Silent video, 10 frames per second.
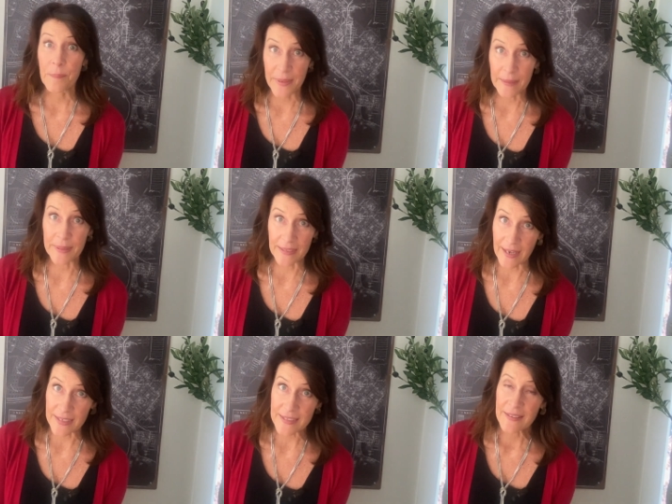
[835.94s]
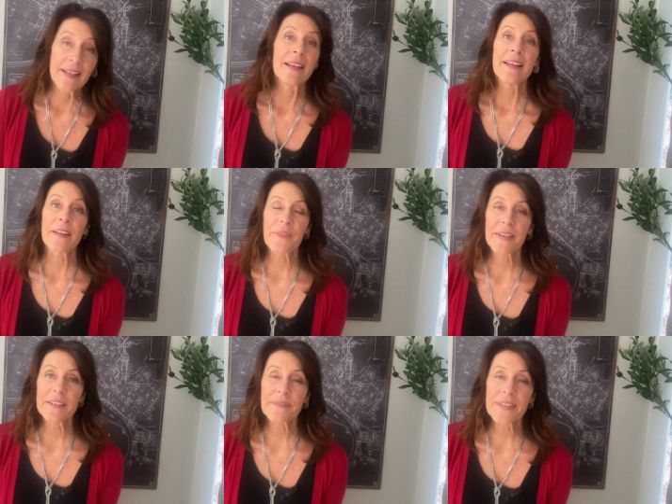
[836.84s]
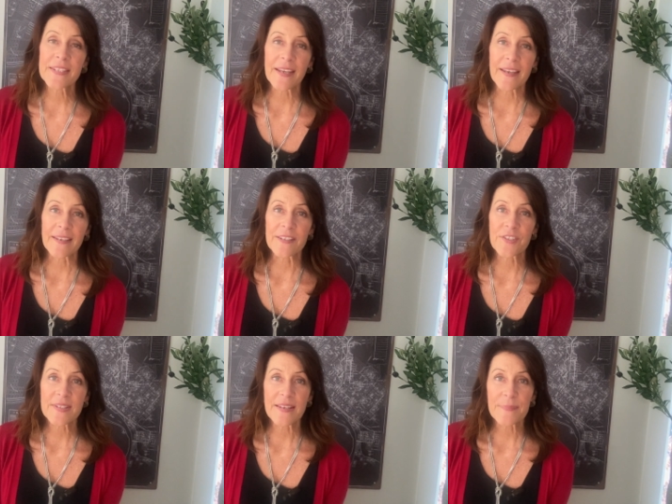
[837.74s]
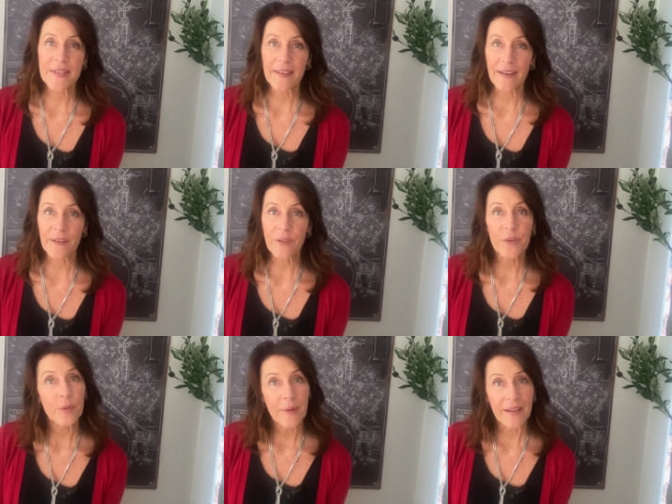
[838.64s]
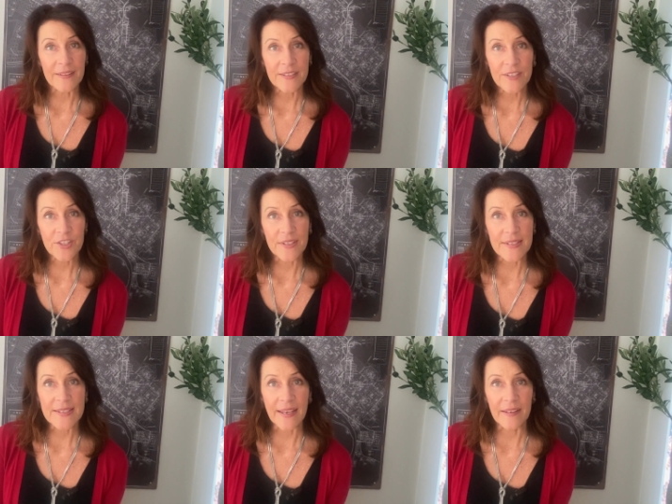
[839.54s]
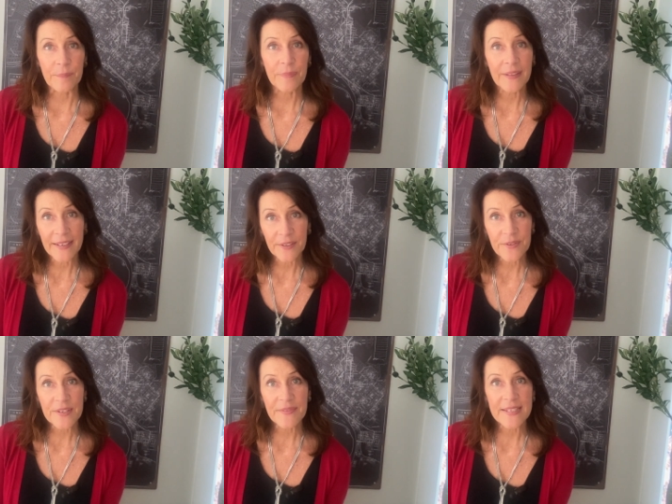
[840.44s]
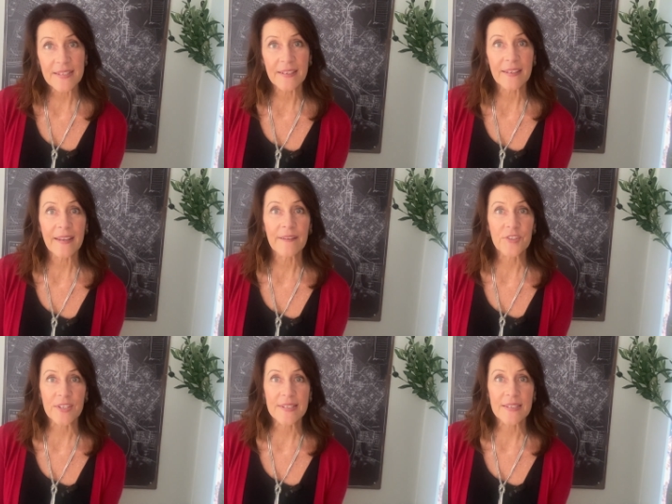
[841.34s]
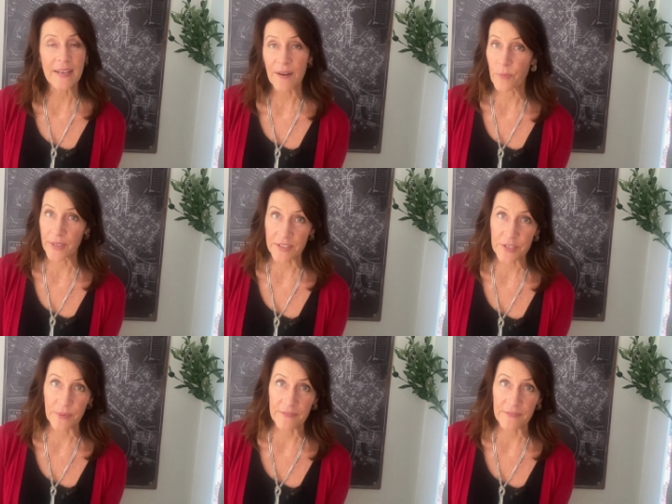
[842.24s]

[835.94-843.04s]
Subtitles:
Maybe not. At the end of the day, it just seems like our local politicians and planners of the city have just not wanted to